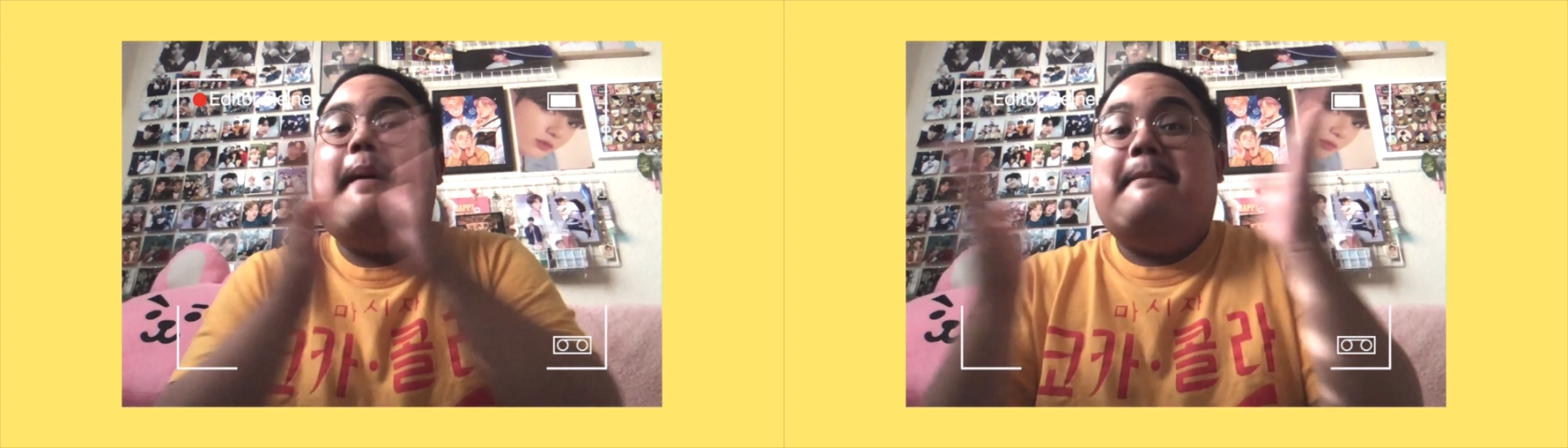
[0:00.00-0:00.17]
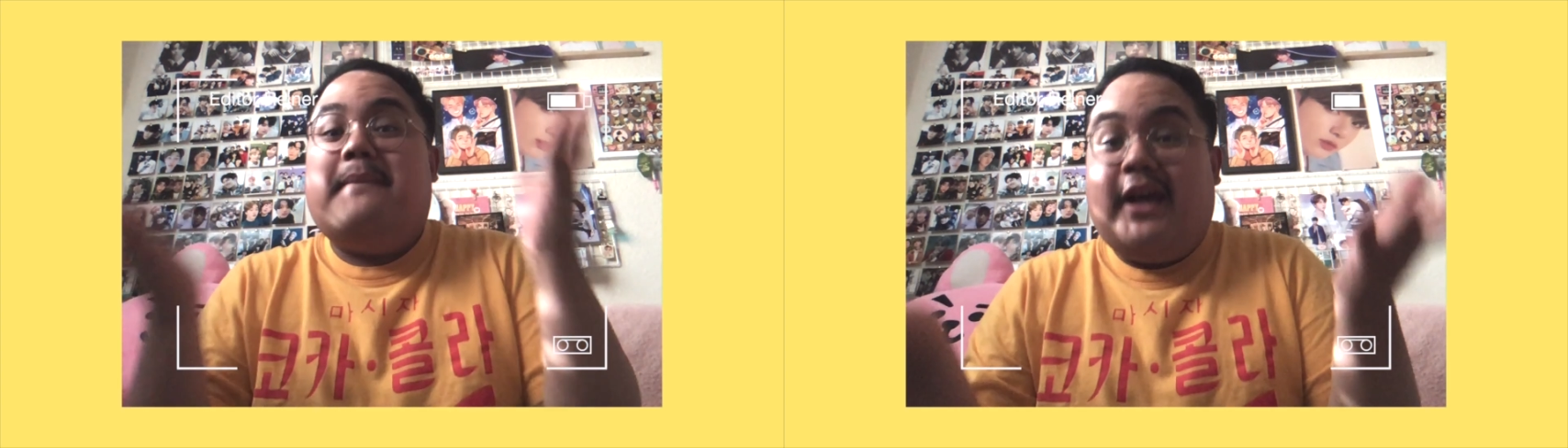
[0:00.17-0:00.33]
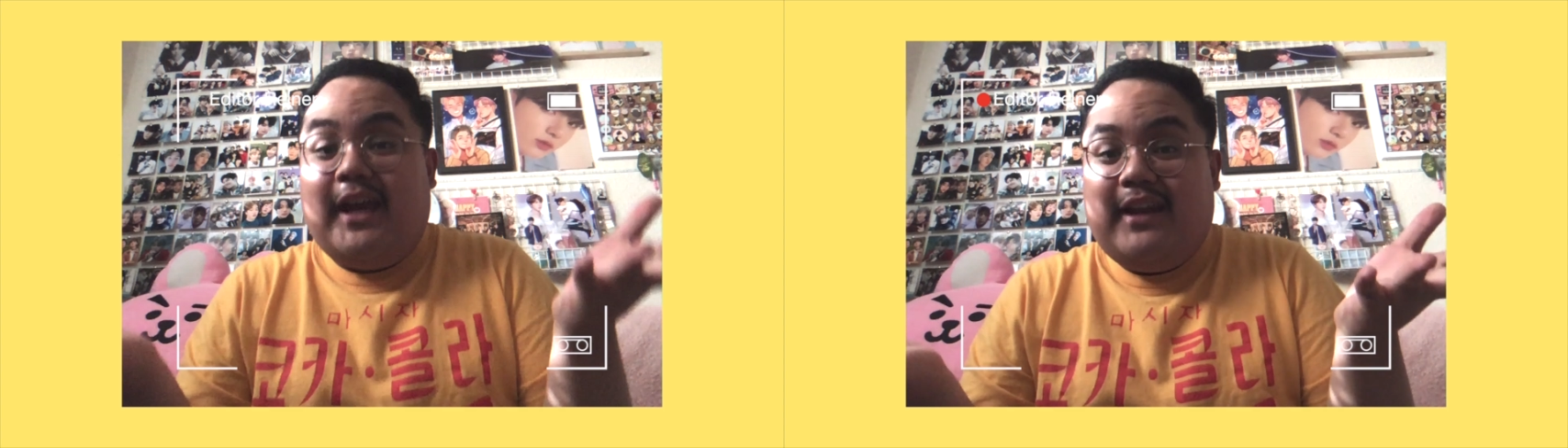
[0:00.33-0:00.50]

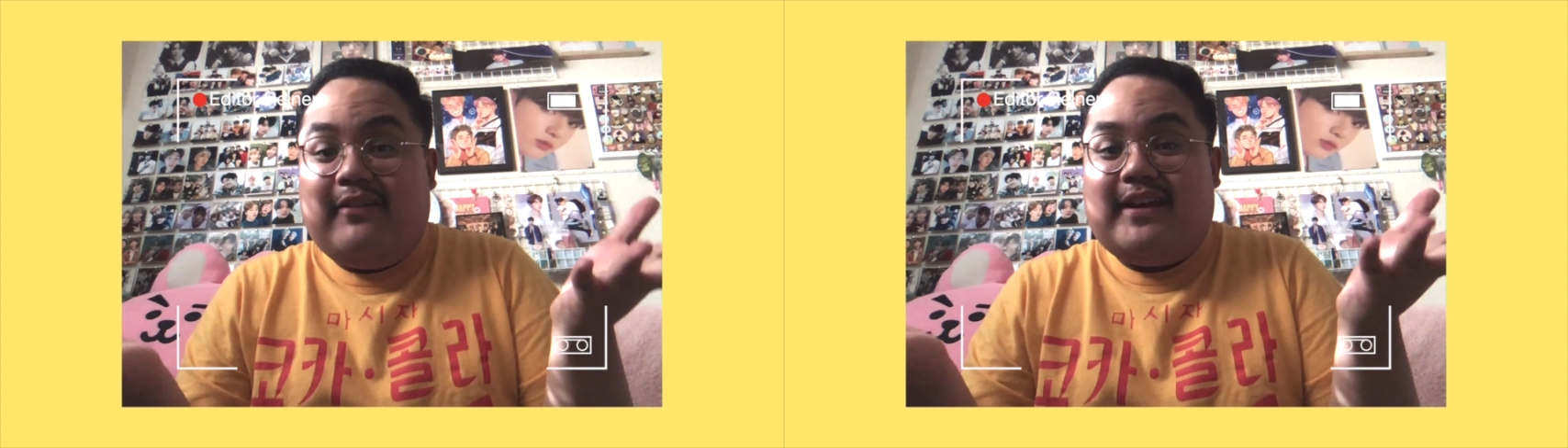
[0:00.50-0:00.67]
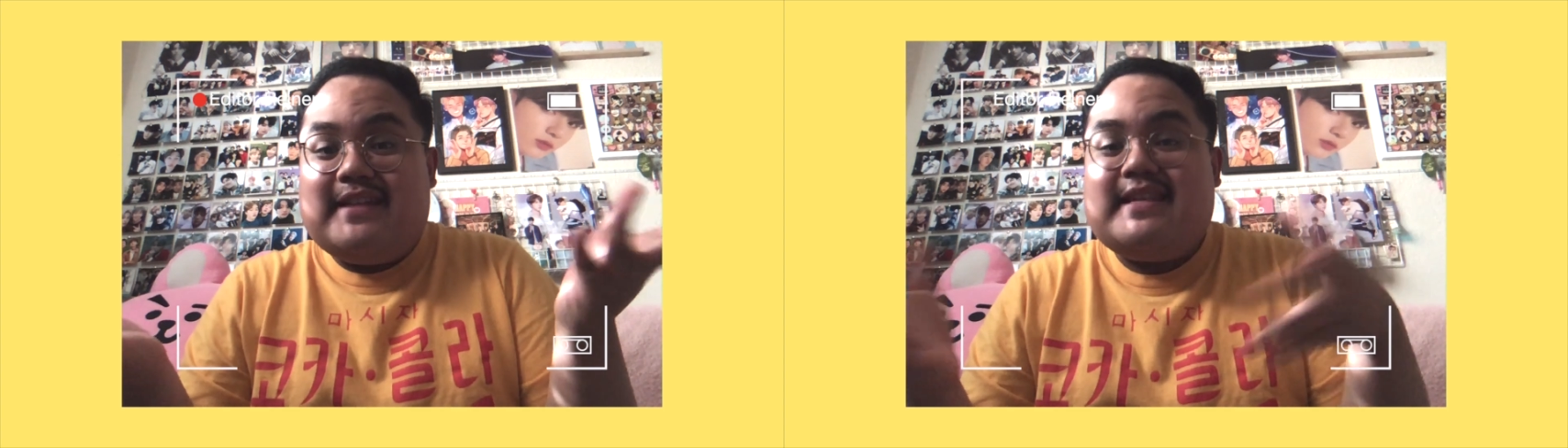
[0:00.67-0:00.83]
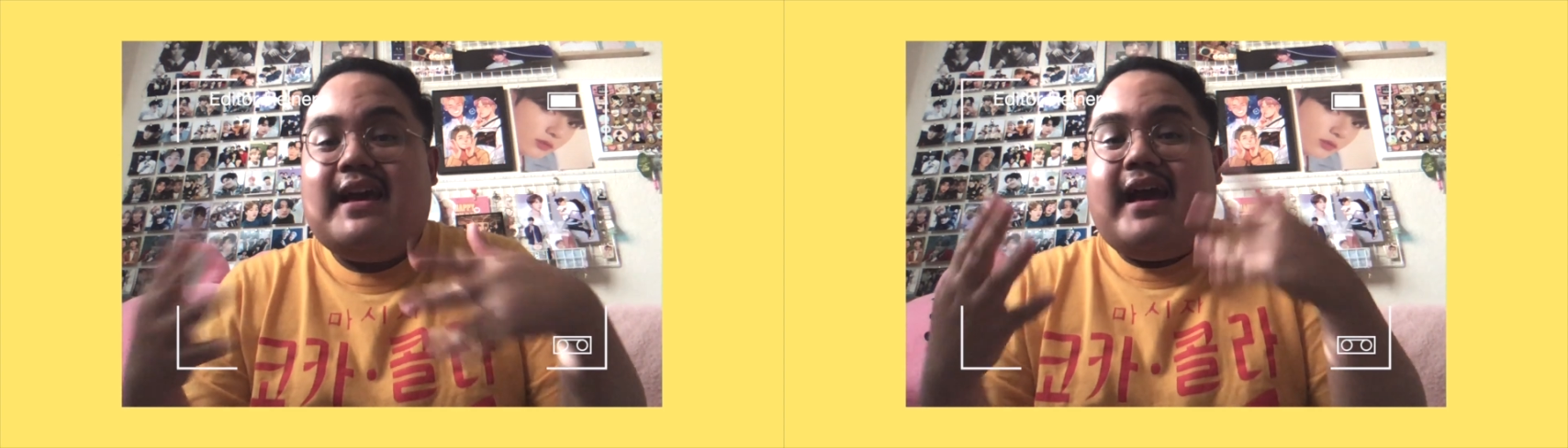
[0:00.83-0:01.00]
but
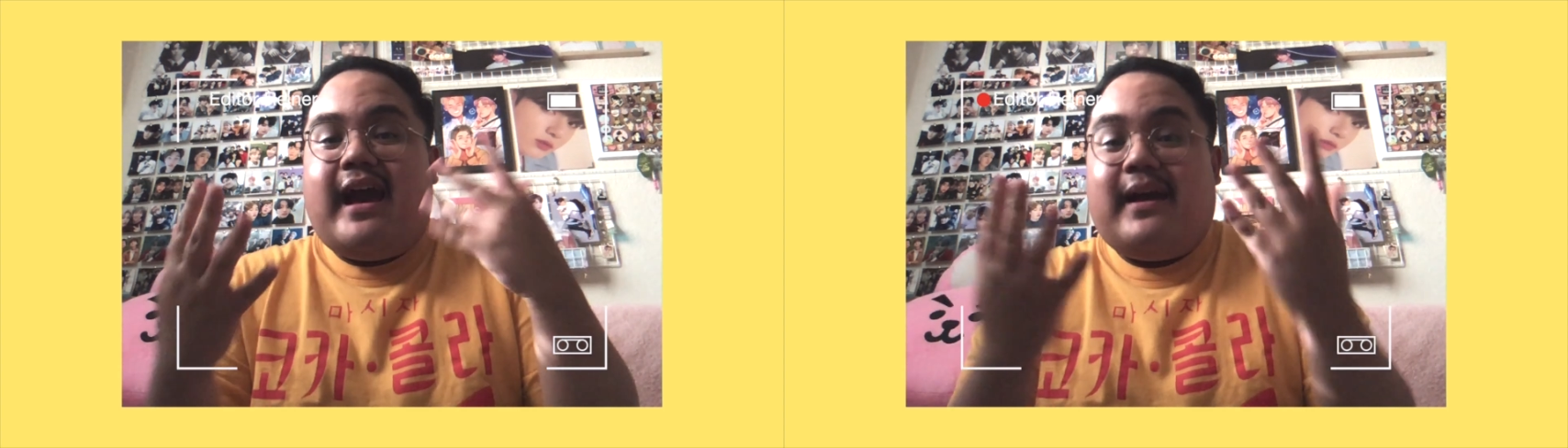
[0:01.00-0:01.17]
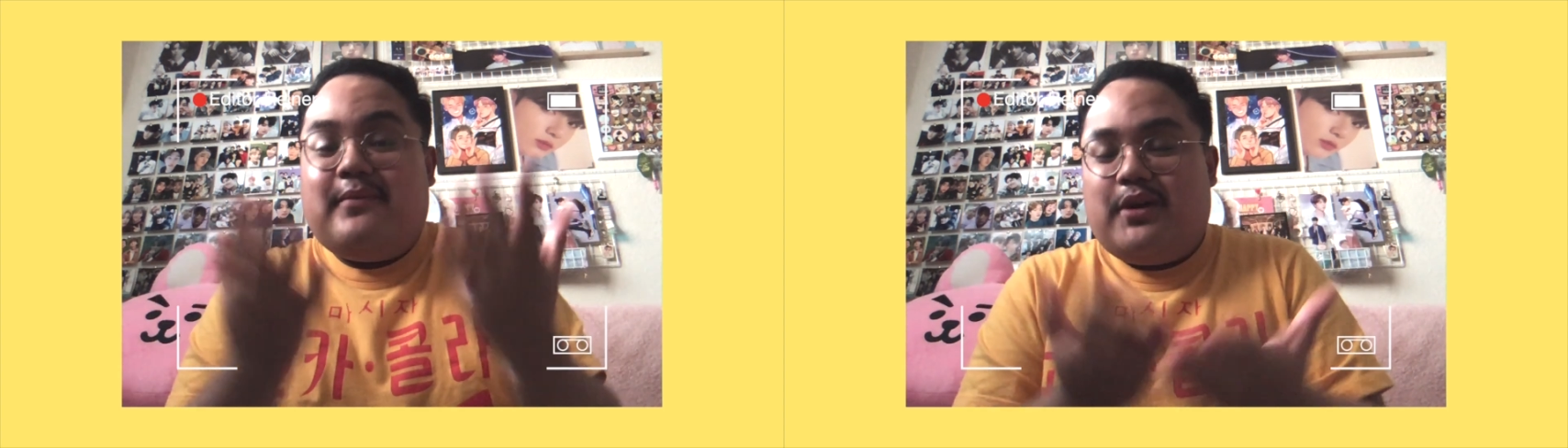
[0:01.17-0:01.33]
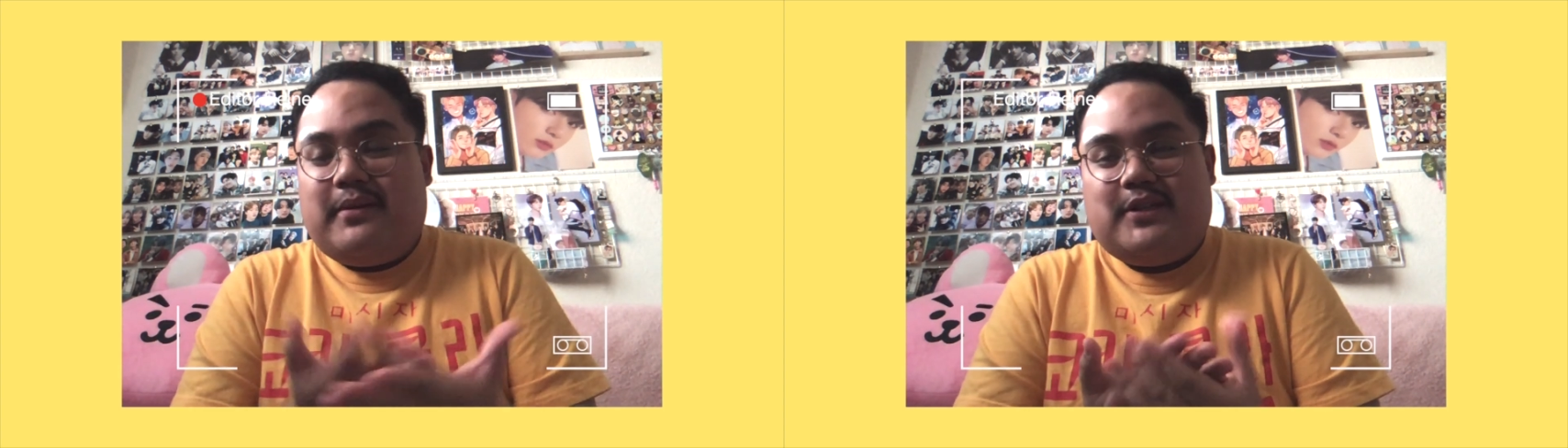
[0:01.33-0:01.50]
anyways,
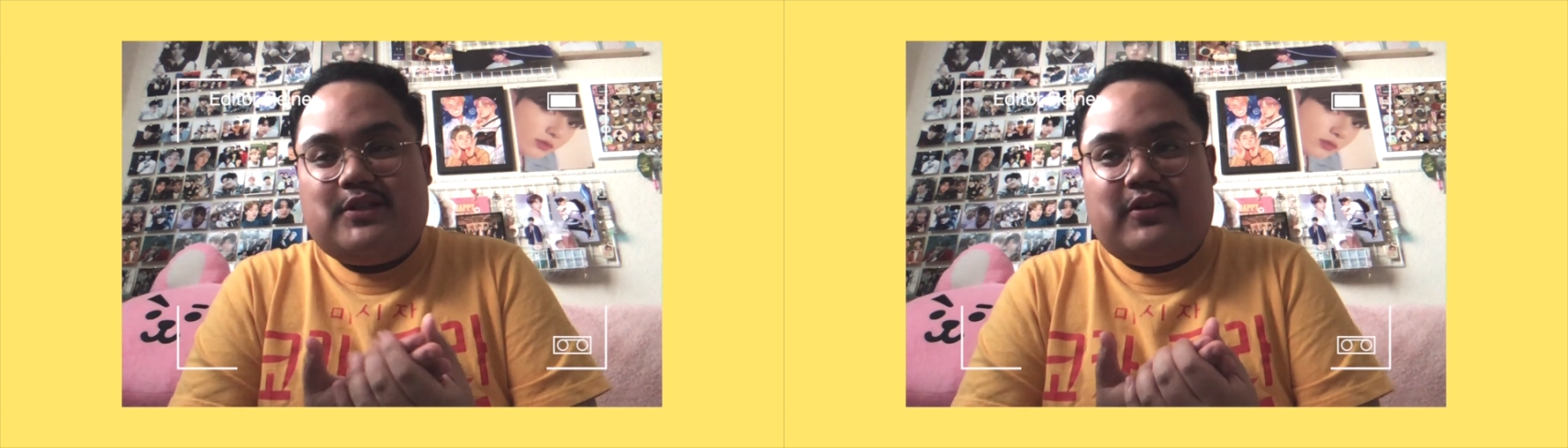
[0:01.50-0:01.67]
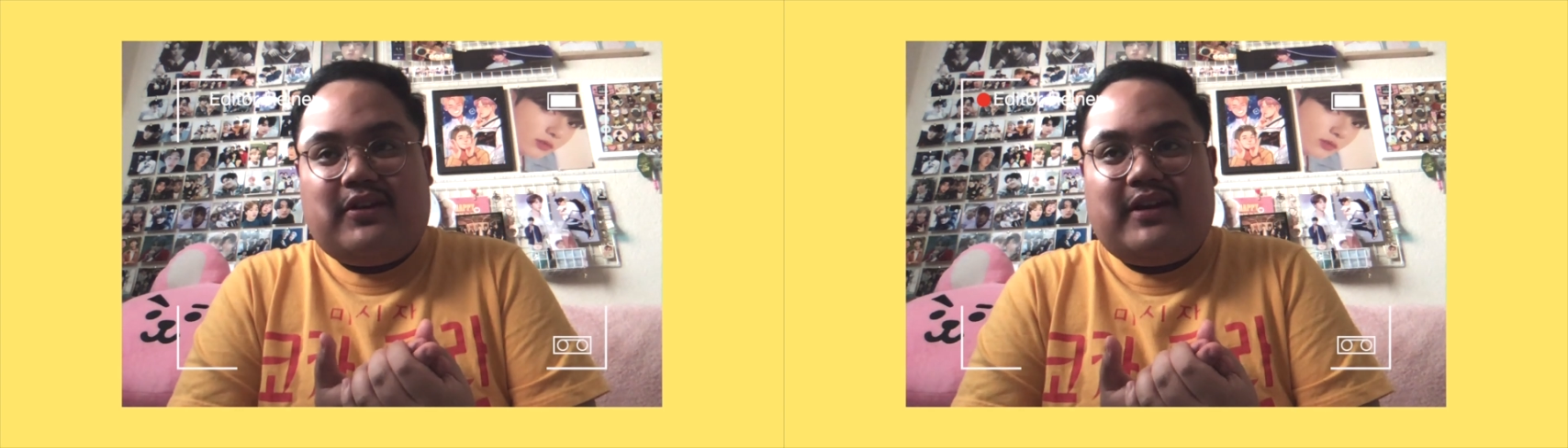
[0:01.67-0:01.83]
I'm going to be showing you